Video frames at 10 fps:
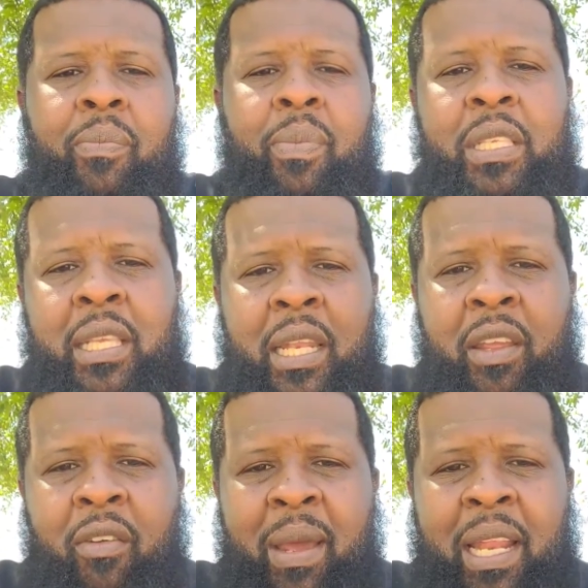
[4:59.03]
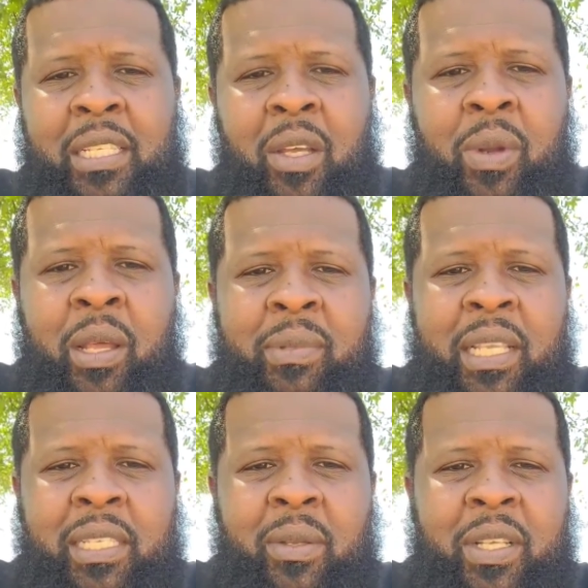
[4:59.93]
Peace out to everybody. Zone, what up,
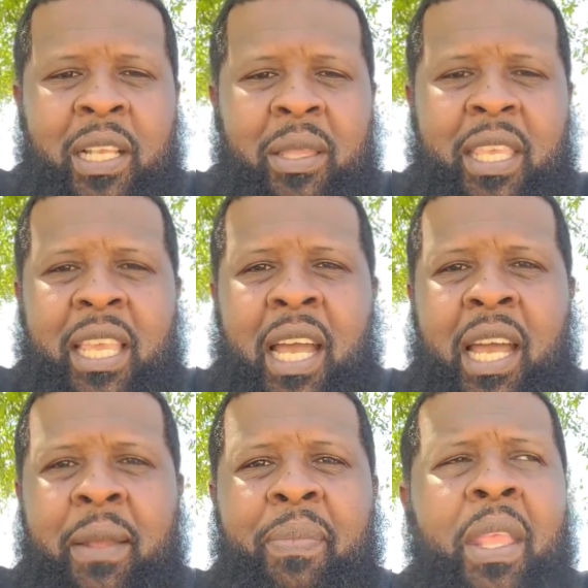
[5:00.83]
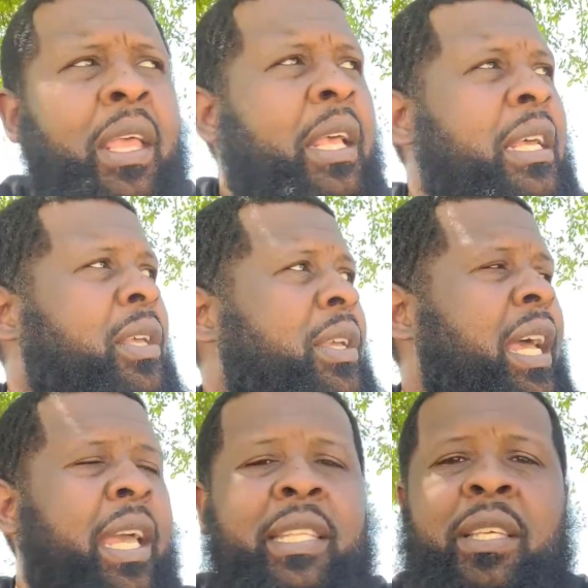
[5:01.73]
Dusty? What up, Keon? So
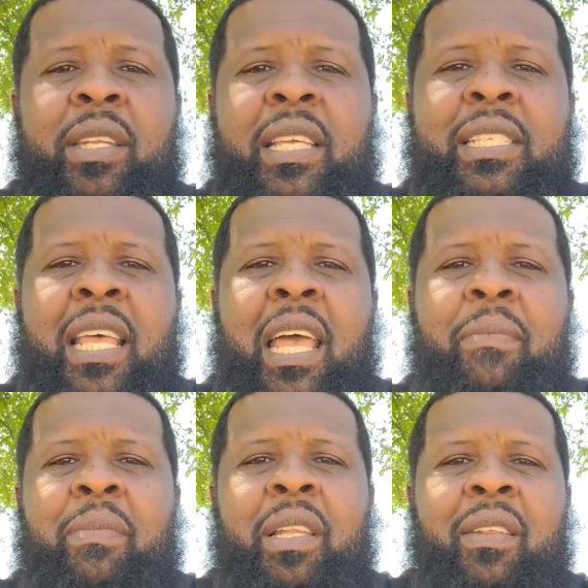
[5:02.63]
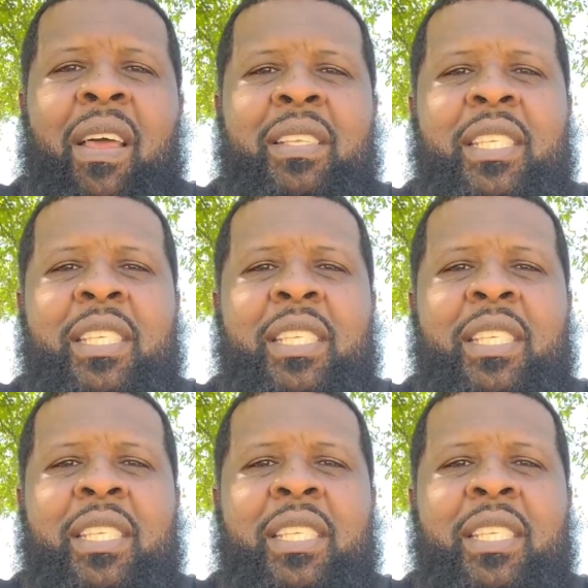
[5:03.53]
yeah, until next time, live life